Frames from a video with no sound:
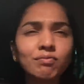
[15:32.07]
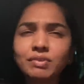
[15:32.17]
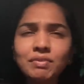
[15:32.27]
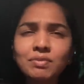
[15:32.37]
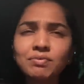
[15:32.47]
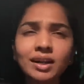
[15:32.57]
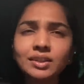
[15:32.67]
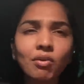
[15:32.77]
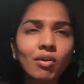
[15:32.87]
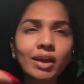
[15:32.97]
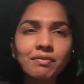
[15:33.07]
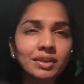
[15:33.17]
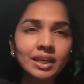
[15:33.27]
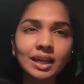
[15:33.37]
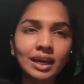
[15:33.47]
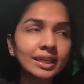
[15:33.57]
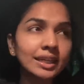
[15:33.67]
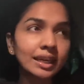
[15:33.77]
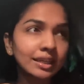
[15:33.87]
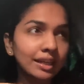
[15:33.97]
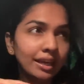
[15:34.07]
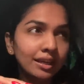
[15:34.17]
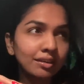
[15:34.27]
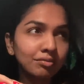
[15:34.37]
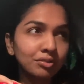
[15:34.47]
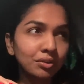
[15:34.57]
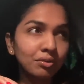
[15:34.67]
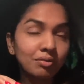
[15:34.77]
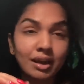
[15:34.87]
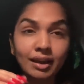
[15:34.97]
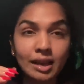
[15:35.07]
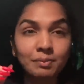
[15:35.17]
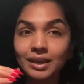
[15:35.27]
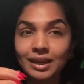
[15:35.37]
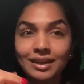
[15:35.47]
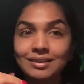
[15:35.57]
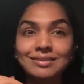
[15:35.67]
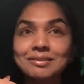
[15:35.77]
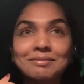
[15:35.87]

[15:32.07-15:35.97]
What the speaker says: even one dog every night, it, like, you know, I'll be like,